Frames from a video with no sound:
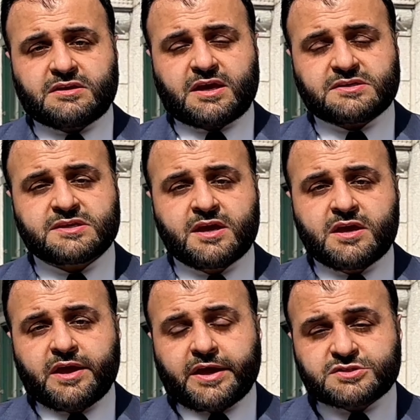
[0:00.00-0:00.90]
days.
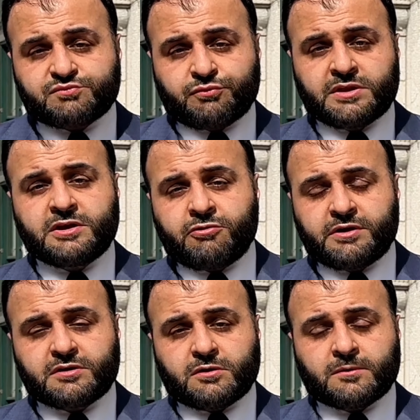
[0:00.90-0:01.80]
It's really
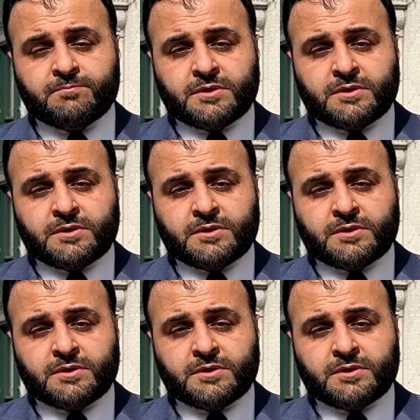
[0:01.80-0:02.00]
critical.